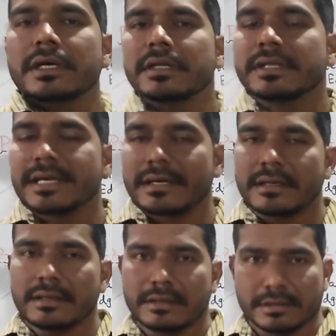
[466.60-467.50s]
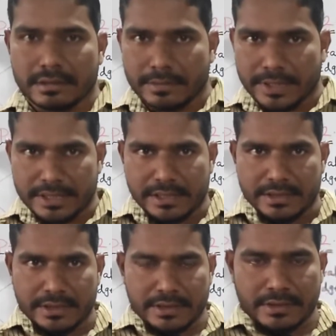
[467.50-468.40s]
these are the base
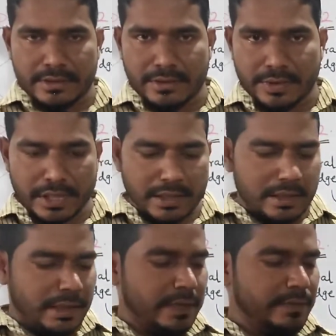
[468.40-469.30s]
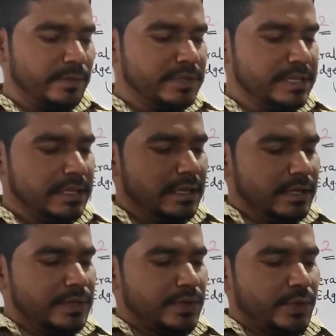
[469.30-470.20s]
edges. Okay, and you will see,
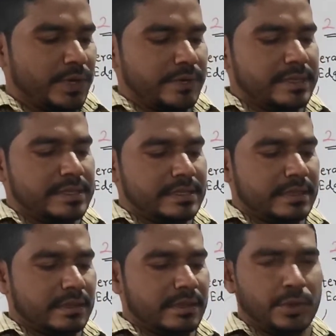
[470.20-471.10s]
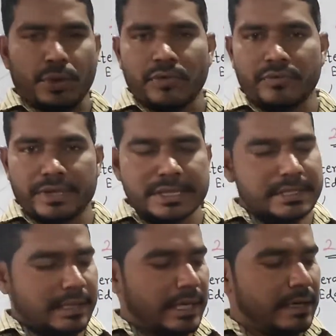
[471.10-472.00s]
so whatever is the top
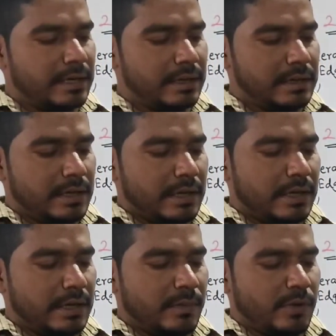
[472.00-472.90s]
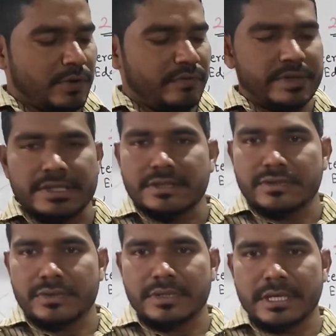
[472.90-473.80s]
face and the bottom face,
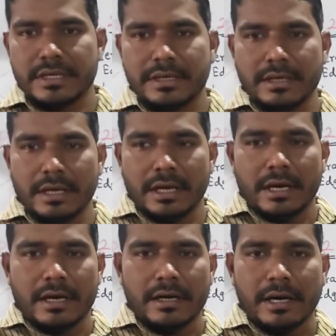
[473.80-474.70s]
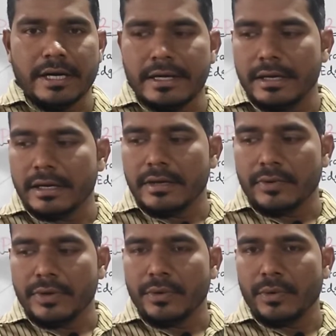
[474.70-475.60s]
so these are the identical
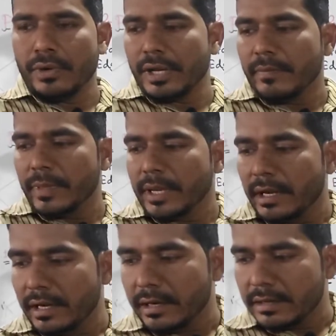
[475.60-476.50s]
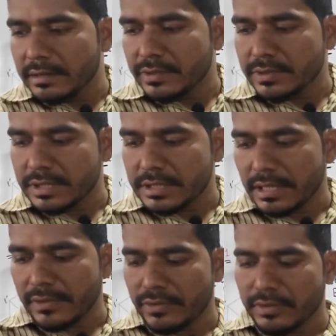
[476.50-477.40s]
one. Okay, and so just
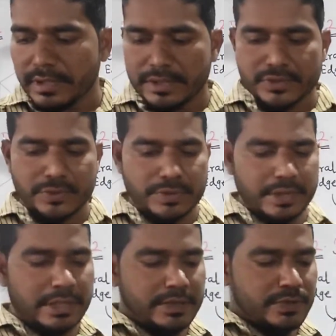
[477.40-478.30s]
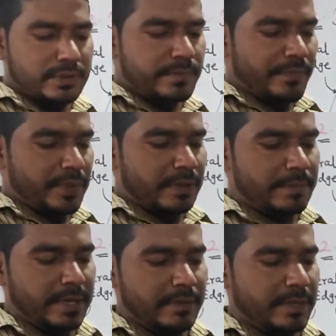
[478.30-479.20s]
I have told that, so in case of
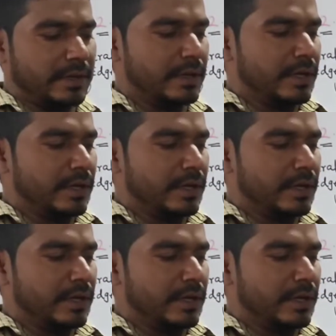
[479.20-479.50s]
pyramid,